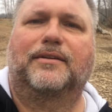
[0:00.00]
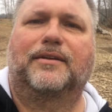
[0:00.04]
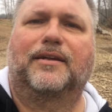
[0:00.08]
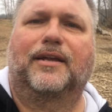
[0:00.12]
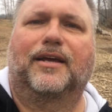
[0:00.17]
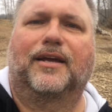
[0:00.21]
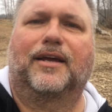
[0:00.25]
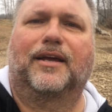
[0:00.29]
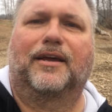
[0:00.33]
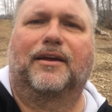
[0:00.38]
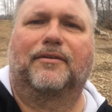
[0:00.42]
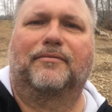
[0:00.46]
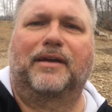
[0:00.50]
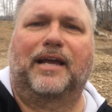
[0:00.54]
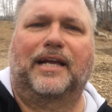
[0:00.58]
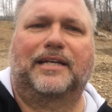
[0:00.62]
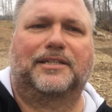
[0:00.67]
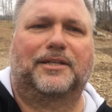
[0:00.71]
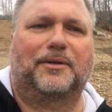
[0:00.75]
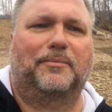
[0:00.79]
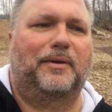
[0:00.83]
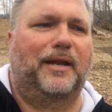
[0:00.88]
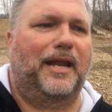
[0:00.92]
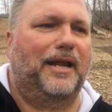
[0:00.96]
Uh, I've
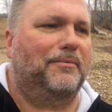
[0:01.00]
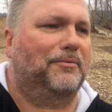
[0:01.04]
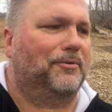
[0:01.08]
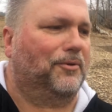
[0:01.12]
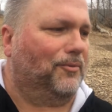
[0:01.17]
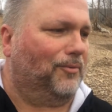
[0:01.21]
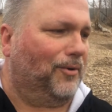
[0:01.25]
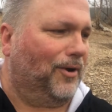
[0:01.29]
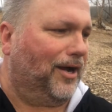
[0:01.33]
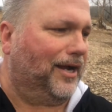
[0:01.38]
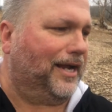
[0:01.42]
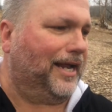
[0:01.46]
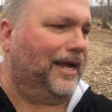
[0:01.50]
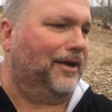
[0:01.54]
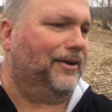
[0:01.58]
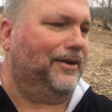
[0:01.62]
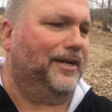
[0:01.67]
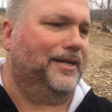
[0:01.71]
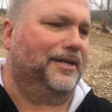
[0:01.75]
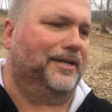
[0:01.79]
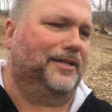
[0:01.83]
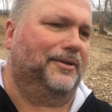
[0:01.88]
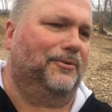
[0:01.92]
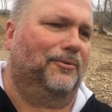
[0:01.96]
actually been able to walk out
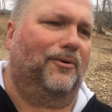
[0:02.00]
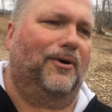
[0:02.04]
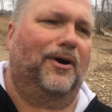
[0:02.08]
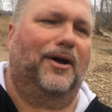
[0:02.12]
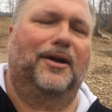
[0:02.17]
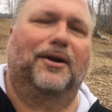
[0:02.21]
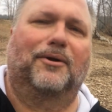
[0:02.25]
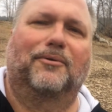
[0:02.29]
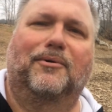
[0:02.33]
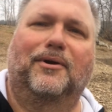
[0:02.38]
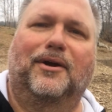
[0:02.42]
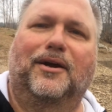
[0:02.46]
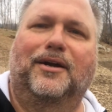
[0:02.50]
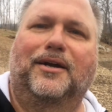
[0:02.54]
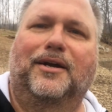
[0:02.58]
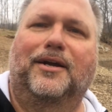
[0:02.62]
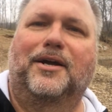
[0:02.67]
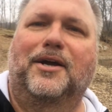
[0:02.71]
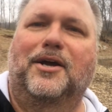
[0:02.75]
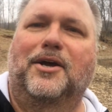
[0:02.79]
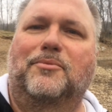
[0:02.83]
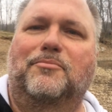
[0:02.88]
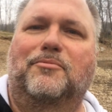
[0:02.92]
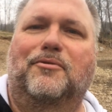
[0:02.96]
into the water where
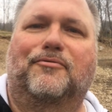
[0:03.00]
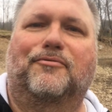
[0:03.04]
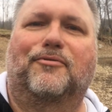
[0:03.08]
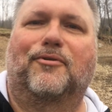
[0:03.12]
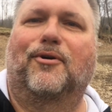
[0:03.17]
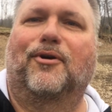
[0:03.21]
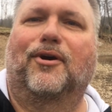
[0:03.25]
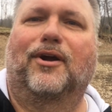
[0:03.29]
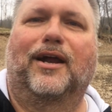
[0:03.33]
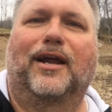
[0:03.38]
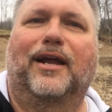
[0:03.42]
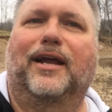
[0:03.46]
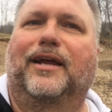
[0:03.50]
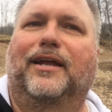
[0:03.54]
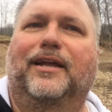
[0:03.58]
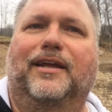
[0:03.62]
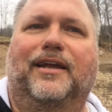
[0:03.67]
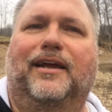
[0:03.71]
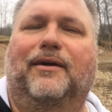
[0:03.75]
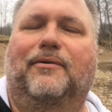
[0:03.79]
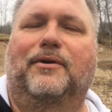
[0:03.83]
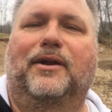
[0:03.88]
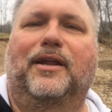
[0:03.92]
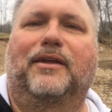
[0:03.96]
before I,
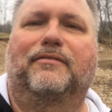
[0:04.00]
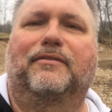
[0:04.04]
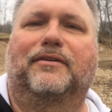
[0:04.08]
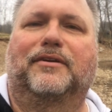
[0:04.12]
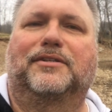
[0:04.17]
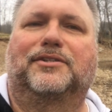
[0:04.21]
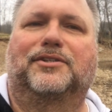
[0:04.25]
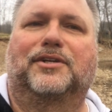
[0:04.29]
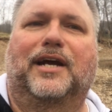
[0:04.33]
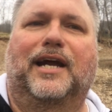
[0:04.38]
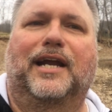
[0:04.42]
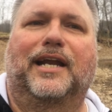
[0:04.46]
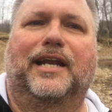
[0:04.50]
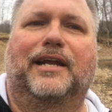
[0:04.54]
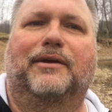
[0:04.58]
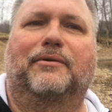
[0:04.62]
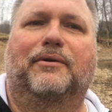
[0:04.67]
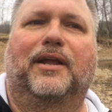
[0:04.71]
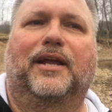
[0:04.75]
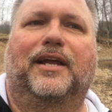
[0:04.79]
I wouldn't even have tried to do it.